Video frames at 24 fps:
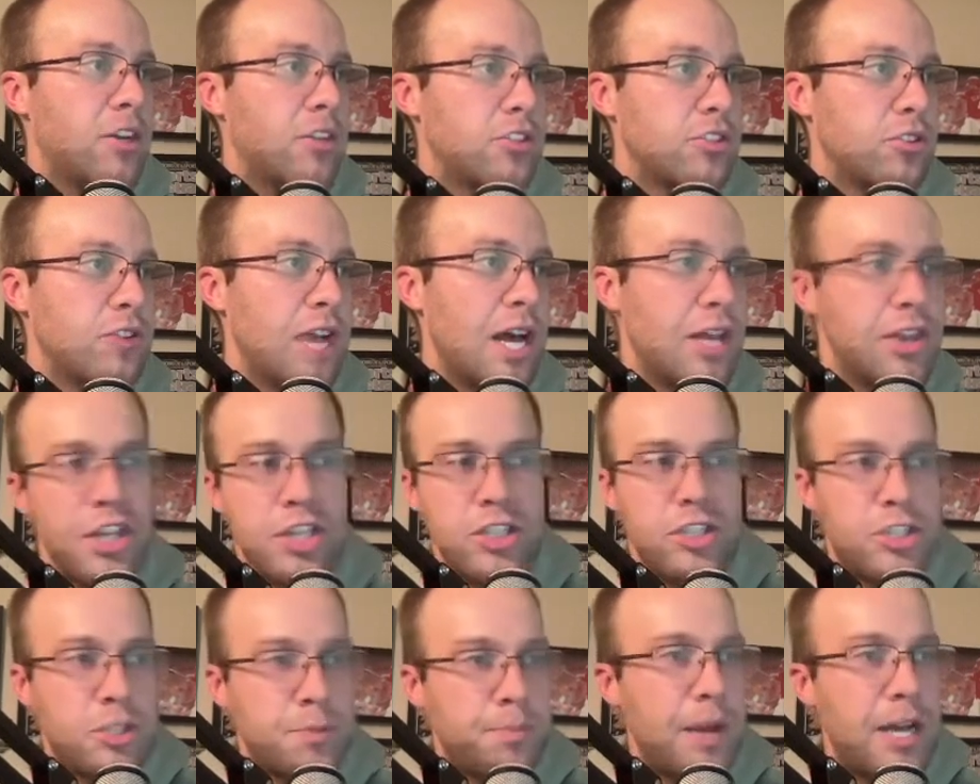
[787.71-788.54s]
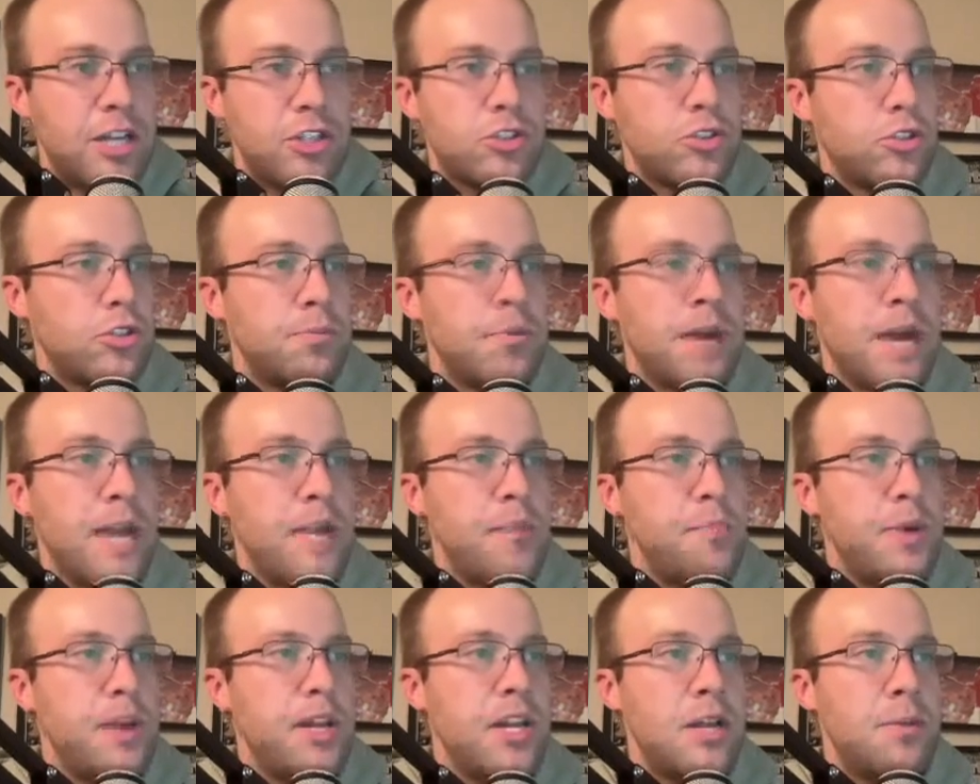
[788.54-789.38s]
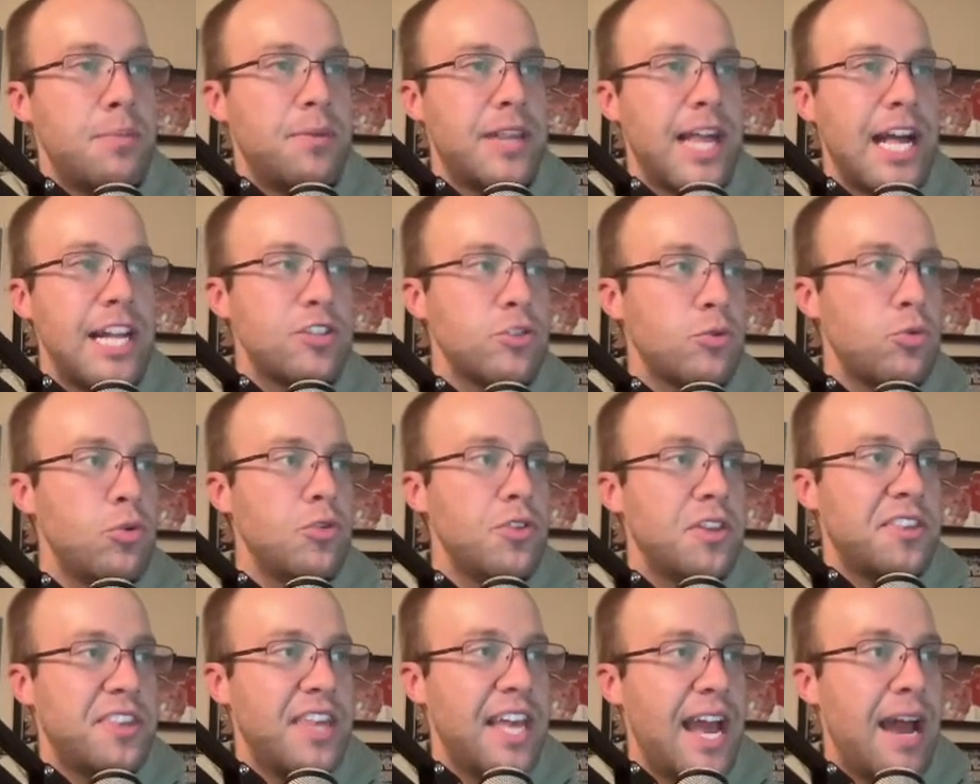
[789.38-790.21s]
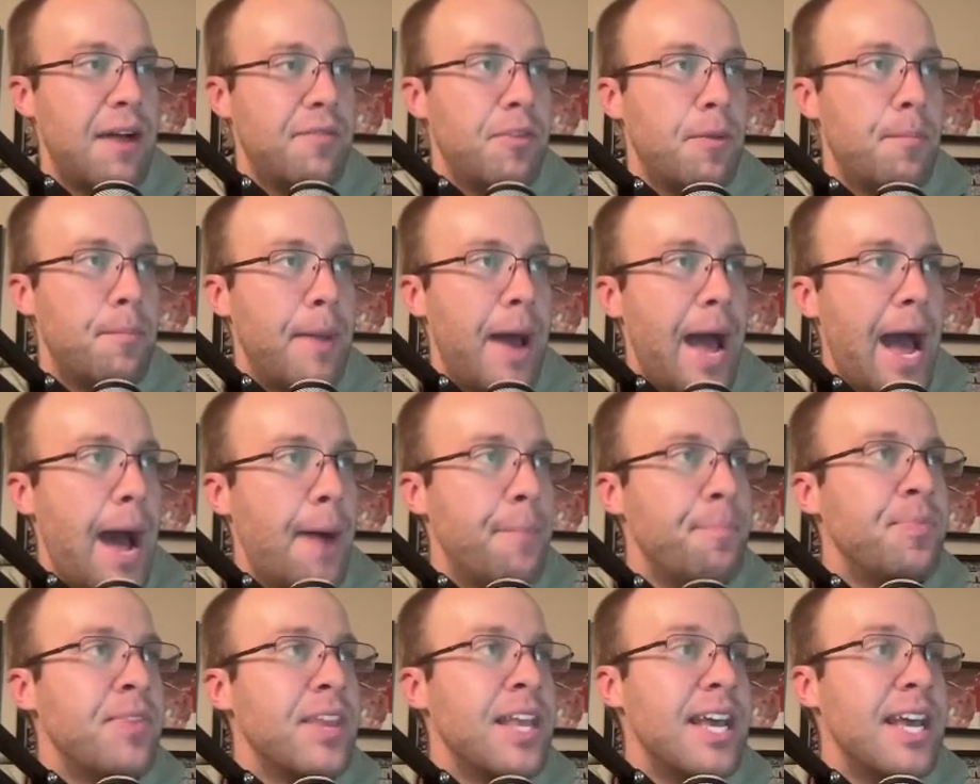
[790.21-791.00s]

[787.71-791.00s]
So nothing special in my opinion, but that's cool that they have the map.